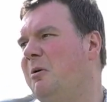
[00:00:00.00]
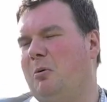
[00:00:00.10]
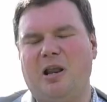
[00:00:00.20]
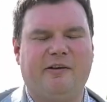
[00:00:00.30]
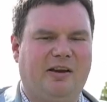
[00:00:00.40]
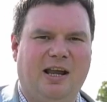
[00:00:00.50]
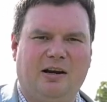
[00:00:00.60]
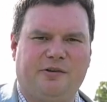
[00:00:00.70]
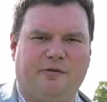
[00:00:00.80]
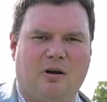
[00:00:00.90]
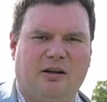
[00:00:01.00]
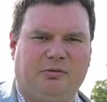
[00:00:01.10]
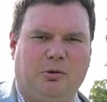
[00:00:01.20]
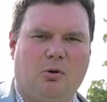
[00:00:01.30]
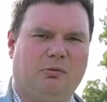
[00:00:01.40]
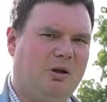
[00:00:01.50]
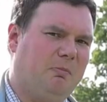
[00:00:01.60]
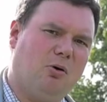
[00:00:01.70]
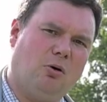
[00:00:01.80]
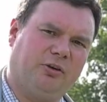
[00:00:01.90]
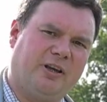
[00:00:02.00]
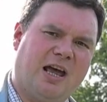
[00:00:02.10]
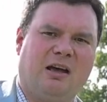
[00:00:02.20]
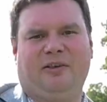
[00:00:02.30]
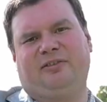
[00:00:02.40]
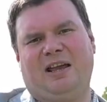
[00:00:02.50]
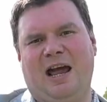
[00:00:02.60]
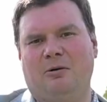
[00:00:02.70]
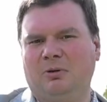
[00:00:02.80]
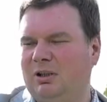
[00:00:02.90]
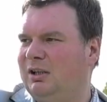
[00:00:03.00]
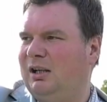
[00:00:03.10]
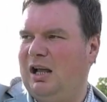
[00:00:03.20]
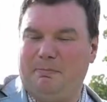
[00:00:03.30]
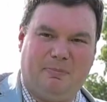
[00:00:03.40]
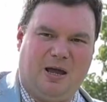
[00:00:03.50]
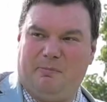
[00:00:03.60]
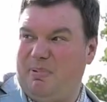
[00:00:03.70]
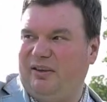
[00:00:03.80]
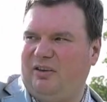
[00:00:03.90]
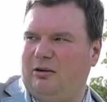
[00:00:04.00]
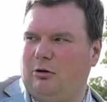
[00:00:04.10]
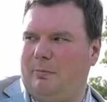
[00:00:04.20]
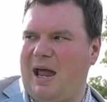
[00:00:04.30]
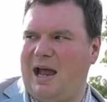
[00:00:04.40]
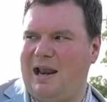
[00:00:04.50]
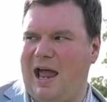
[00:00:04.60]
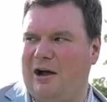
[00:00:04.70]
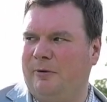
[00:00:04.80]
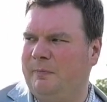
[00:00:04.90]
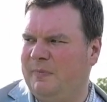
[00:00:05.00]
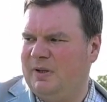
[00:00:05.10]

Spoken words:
whatever English variety we want, a porter, a stout, a bitter or a pale ale,